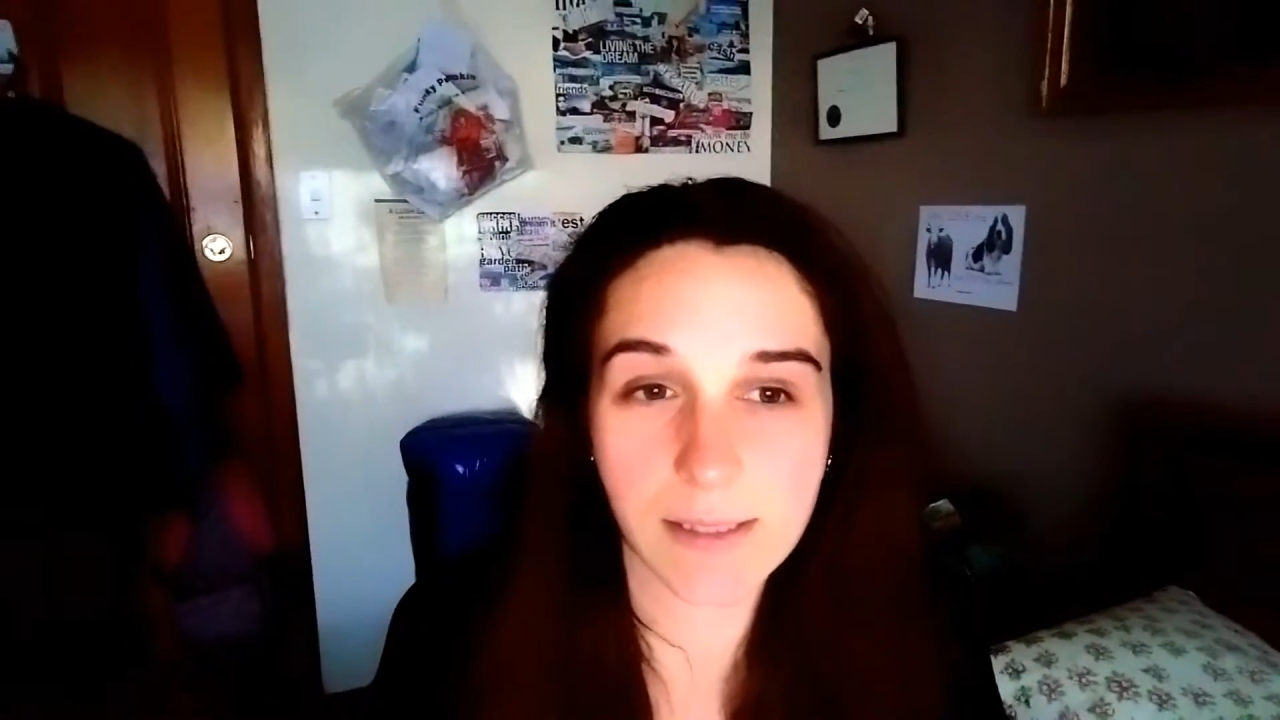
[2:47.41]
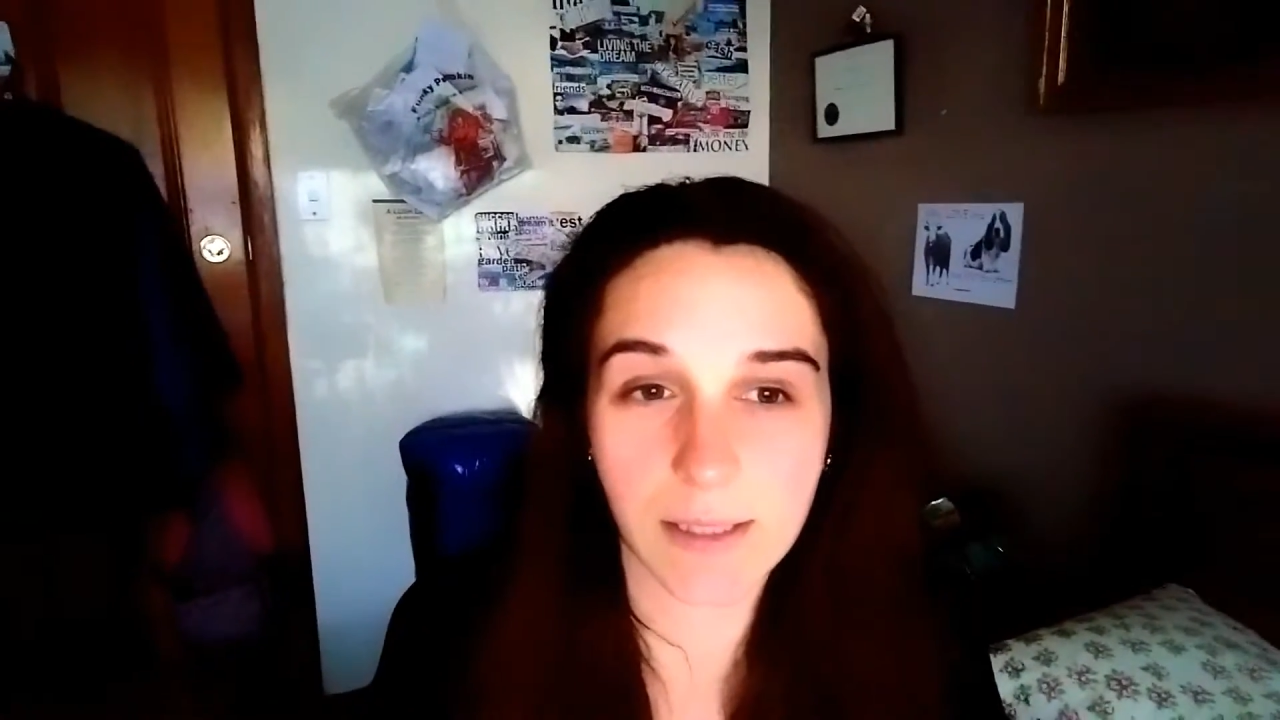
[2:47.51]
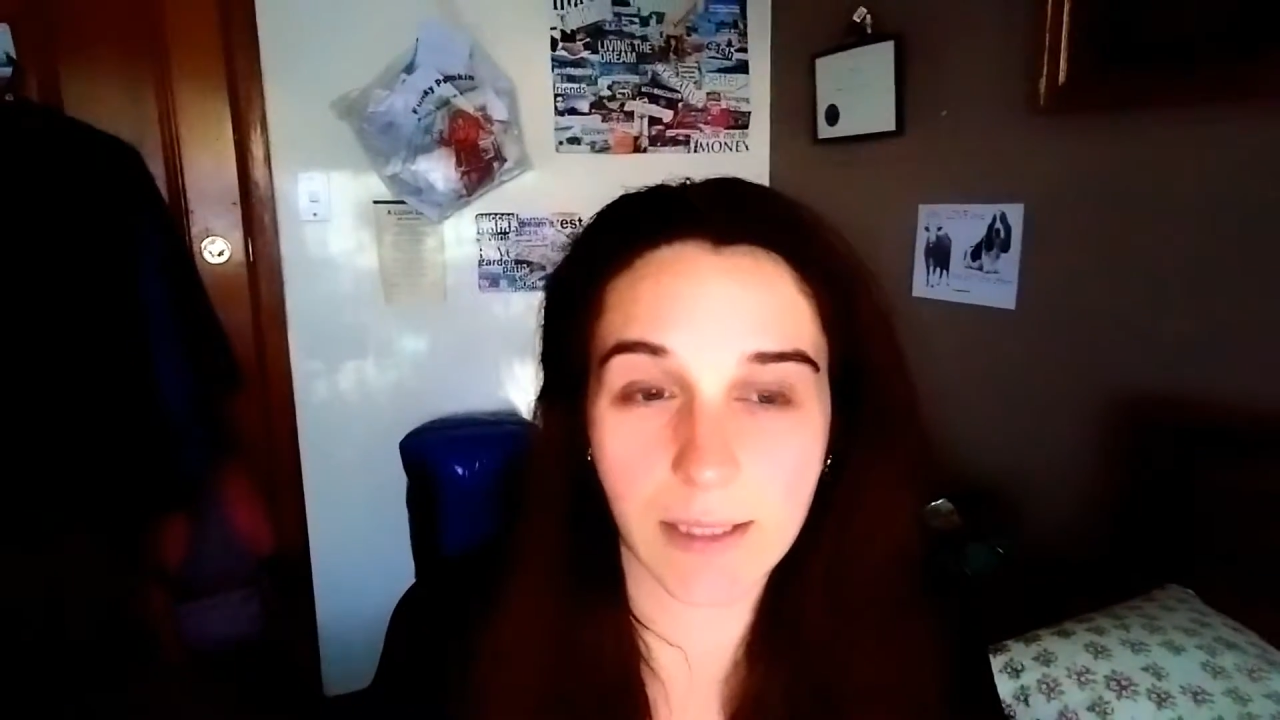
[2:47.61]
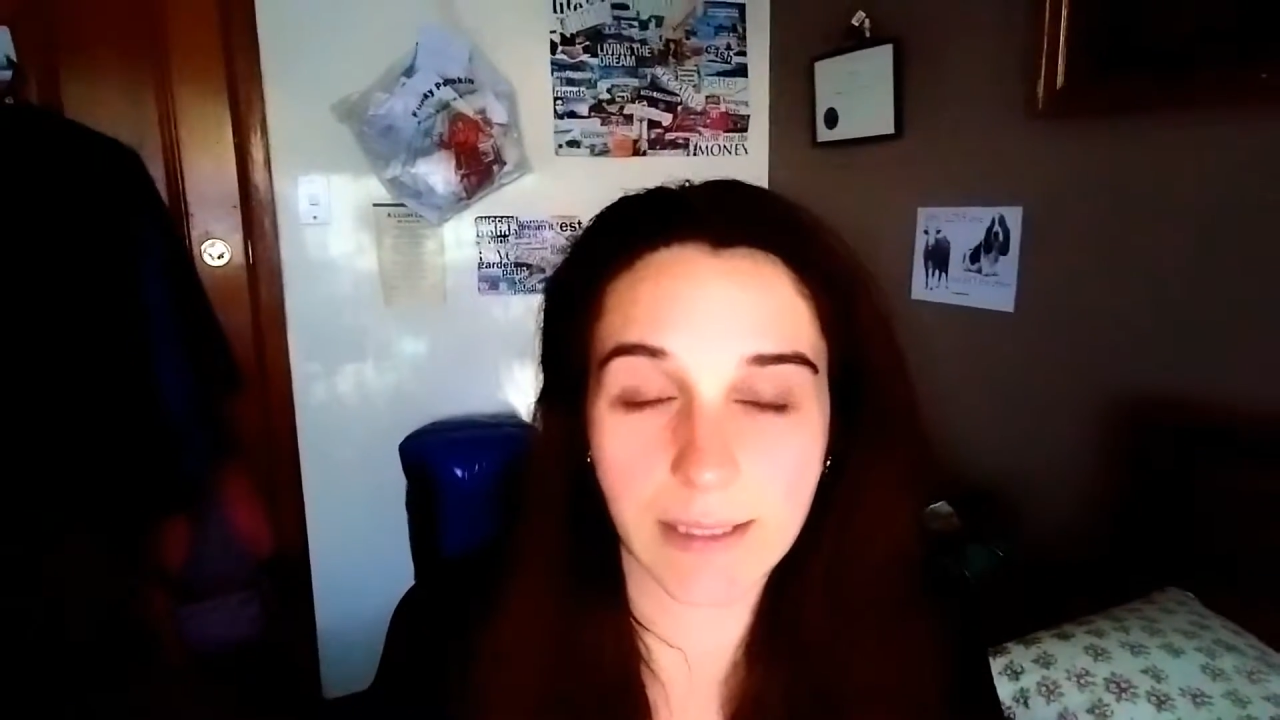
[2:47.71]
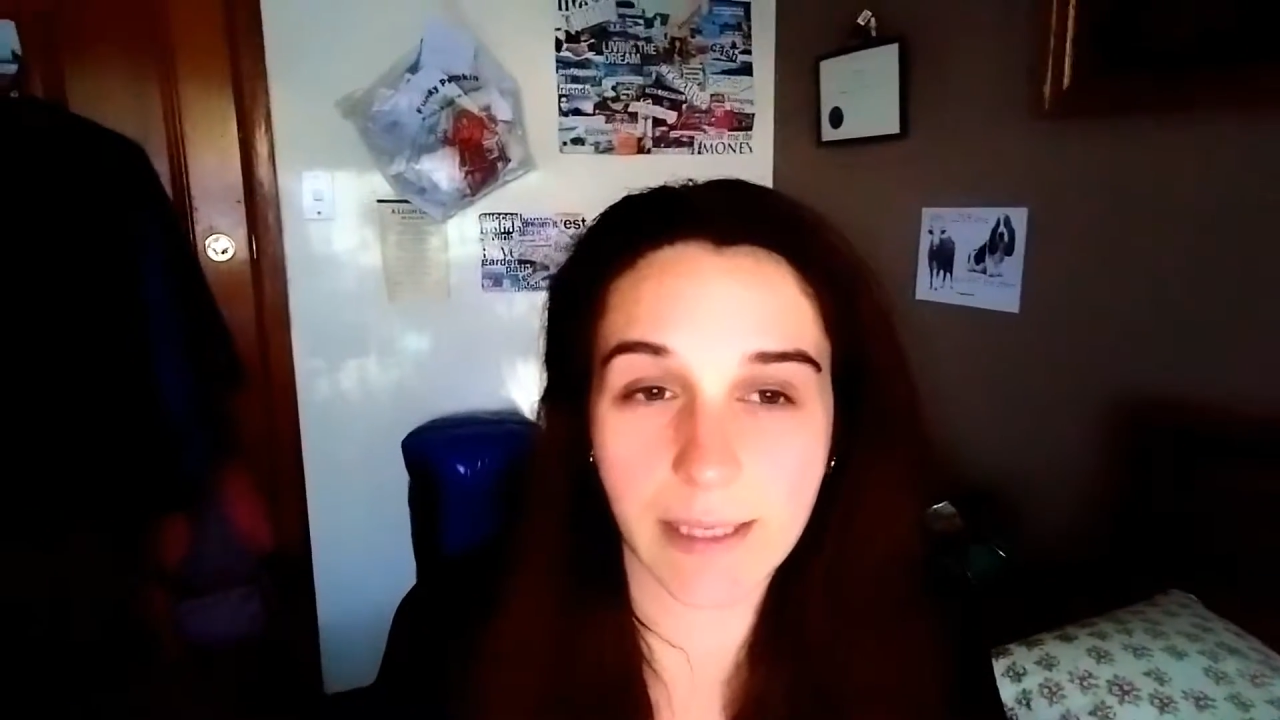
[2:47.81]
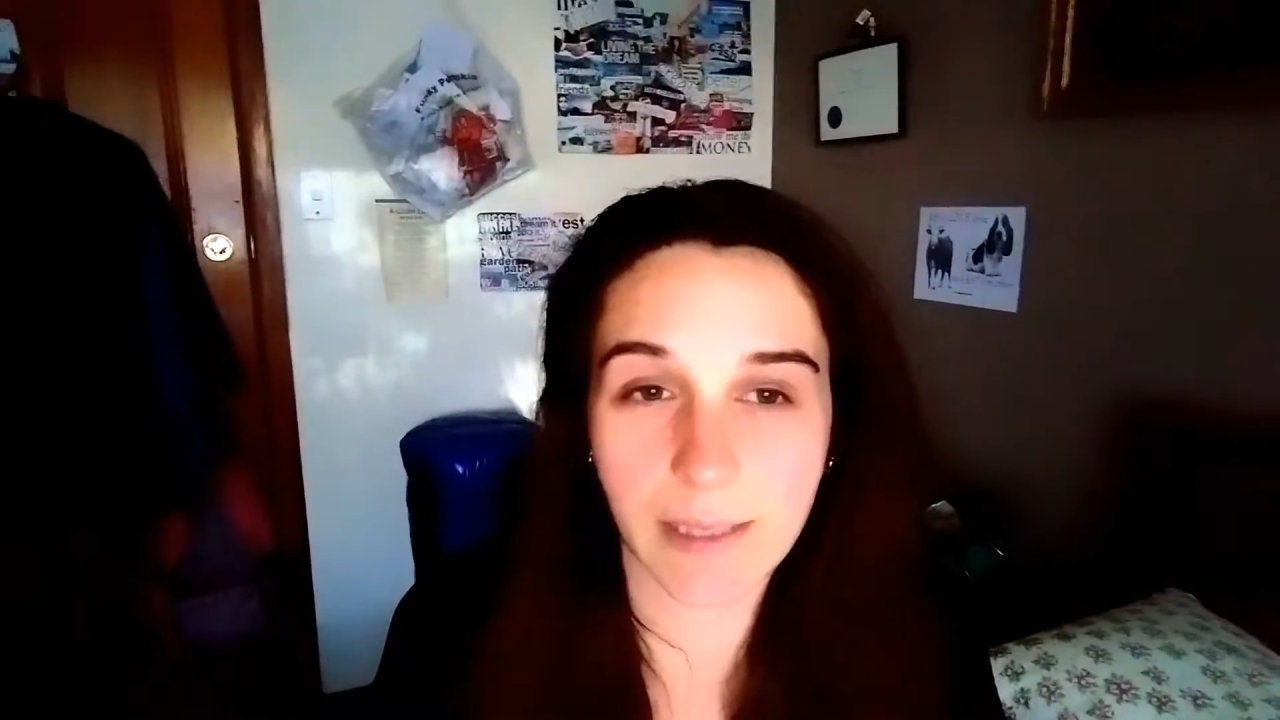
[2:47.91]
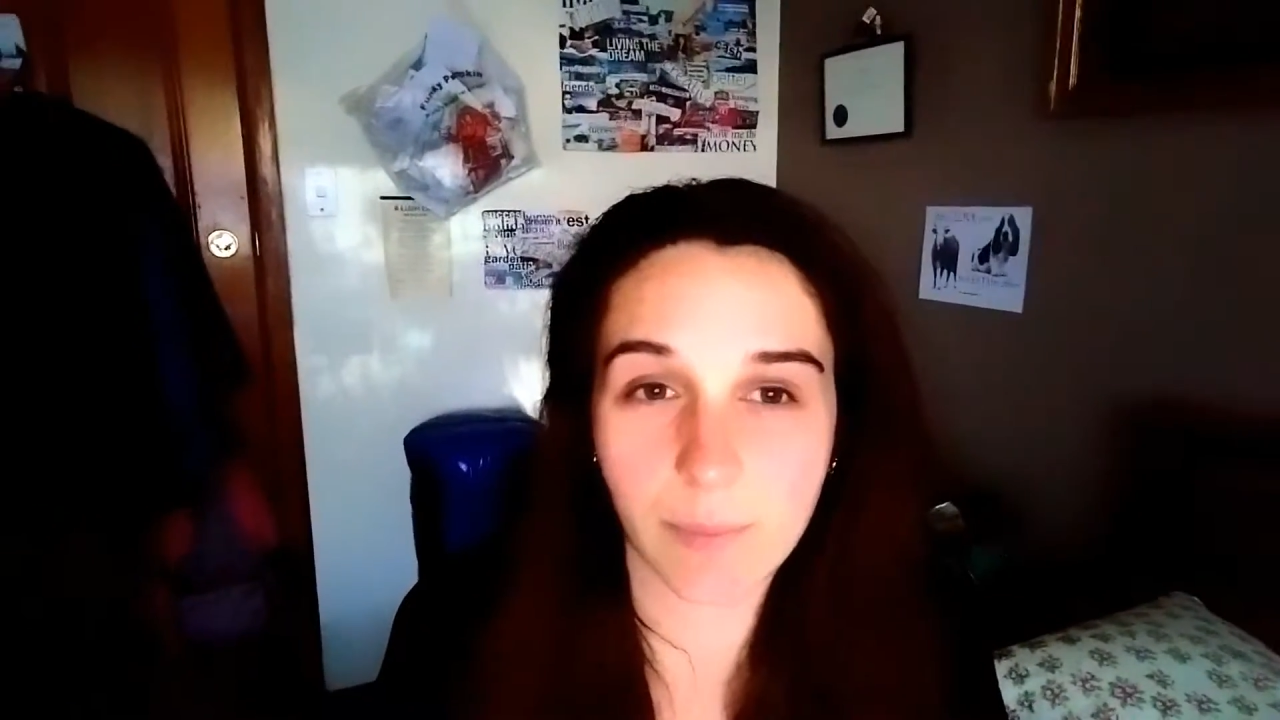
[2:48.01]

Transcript: like that